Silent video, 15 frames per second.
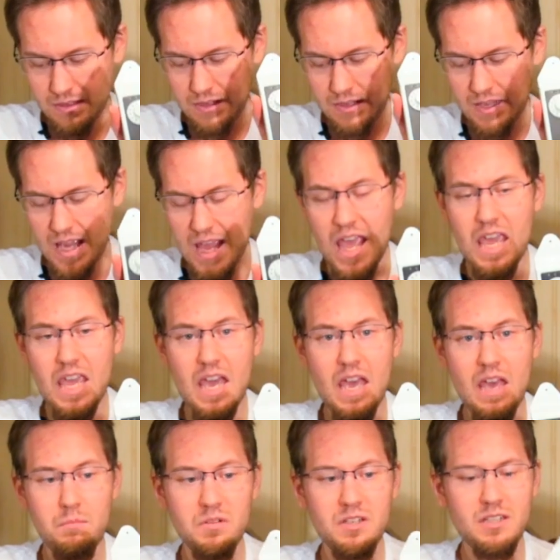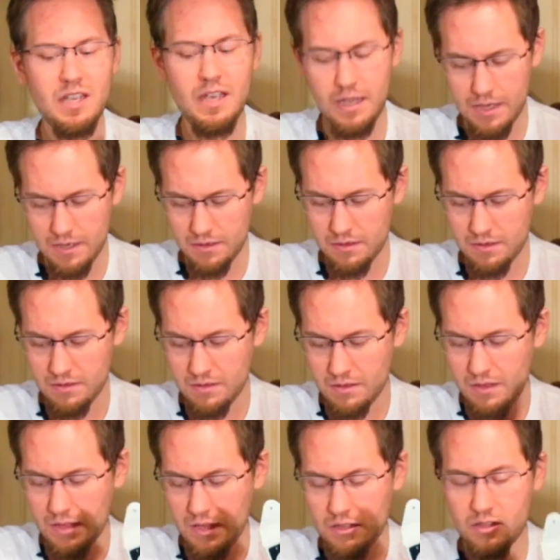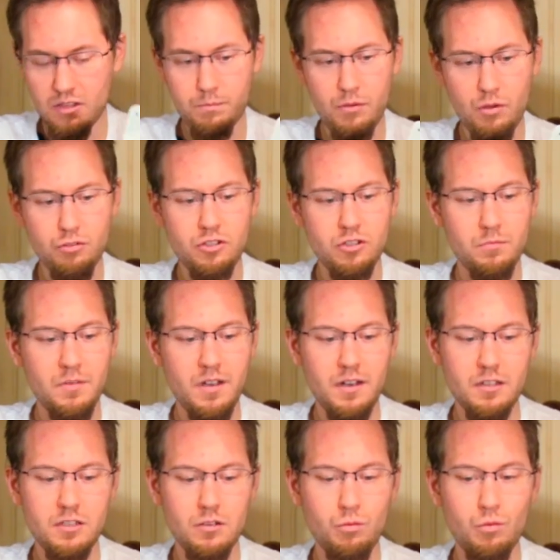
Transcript: AM10 exposure monitor.